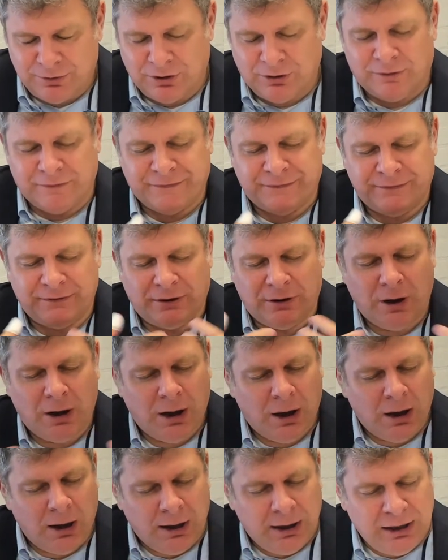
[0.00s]
but also
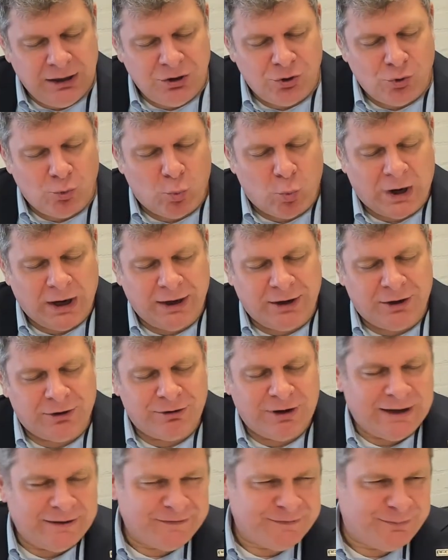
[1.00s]
in the
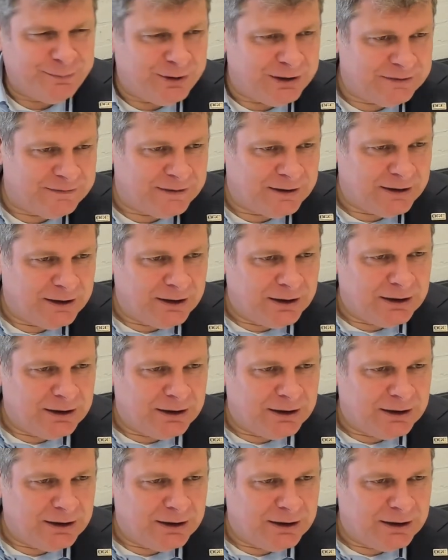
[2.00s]
wider aspect